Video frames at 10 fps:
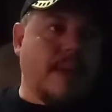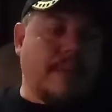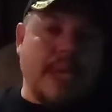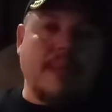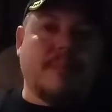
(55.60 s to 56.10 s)

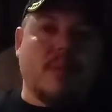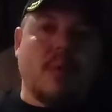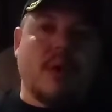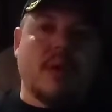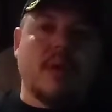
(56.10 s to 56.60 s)

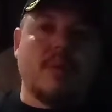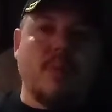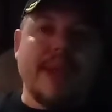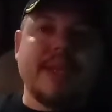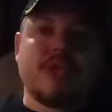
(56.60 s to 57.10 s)
paperwork
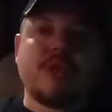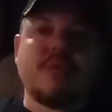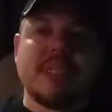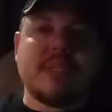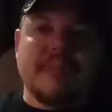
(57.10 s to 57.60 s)
ready to
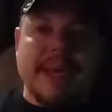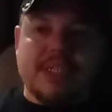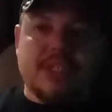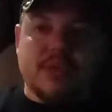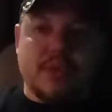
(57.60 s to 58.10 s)

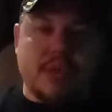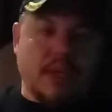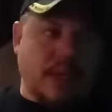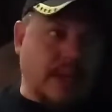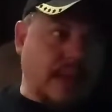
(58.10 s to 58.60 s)
dispatch you.
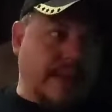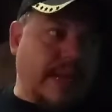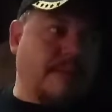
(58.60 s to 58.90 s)
That